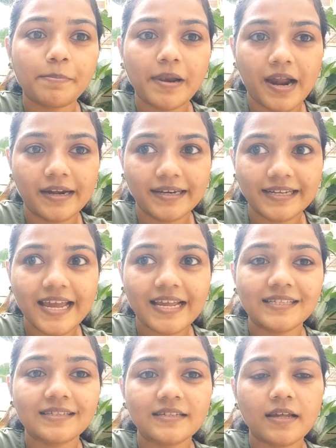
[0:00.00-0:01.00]
plant
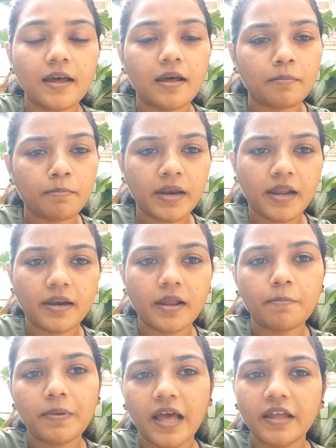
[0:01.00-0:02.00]
gets, banana
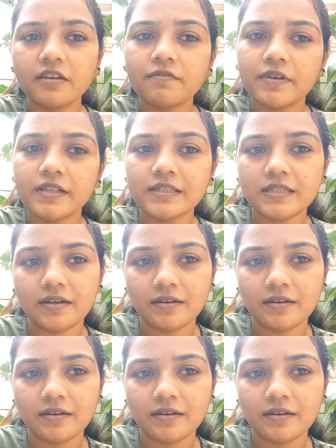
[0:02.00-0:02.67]
plant will